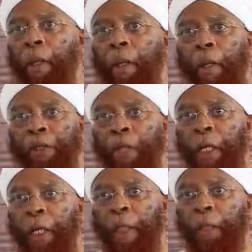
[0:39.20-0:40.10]
That's
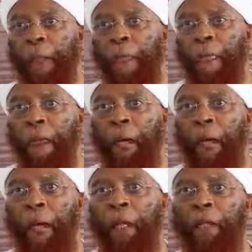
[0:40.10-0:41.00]
it.
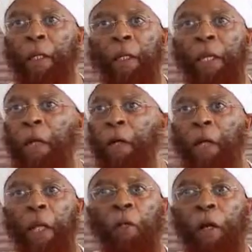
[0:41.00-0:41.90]
And they
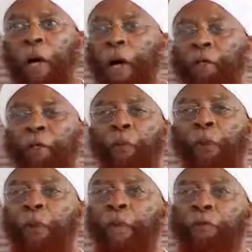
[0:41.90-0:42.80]
don't have
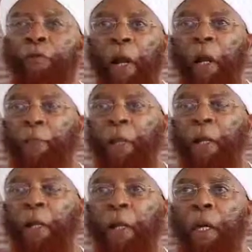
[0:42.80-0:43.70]
really
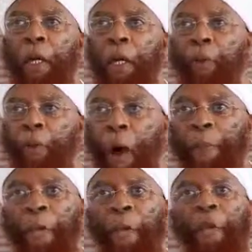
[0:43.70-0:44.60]
developing and
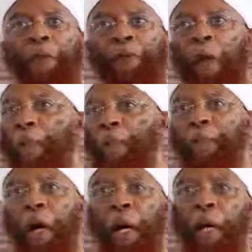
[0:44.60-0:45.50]
propagating Islam
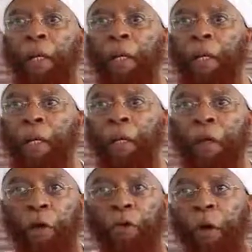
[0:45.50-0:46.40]
in mind.
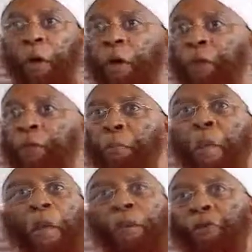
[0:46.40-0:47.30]
There's
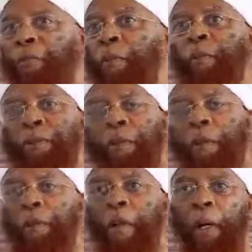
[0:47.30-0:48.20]
millions of Muslims
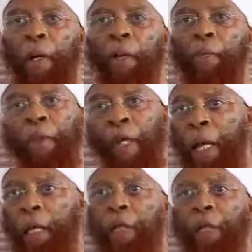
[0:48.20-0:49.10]
in America with
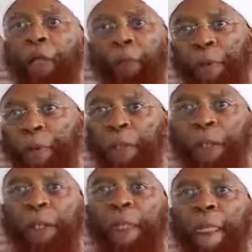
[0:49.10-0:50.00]
that
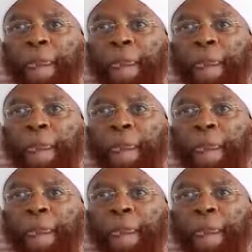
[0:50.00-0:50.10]
disposition.